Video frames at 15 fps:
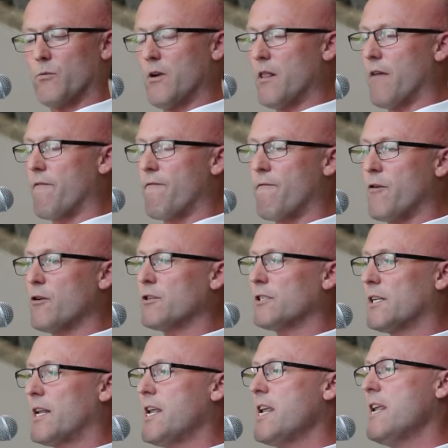It's one of the
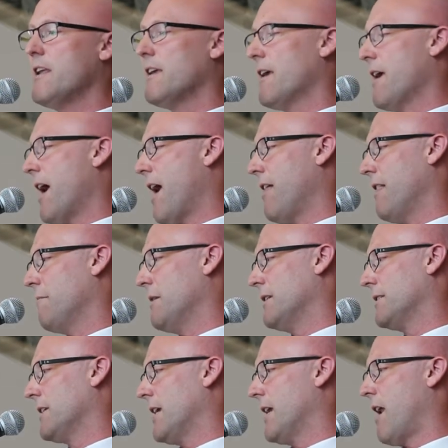first key
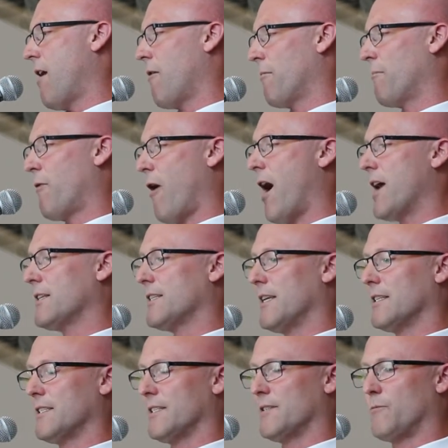elements in our
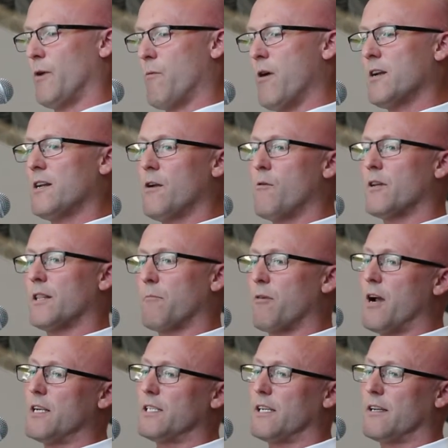process is we want to know what the
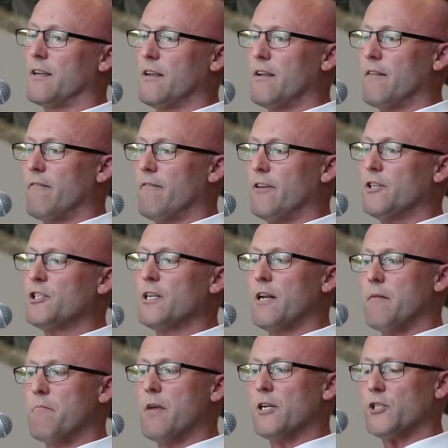project vision
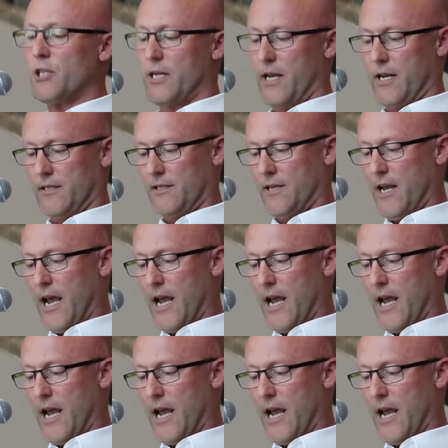and mission is.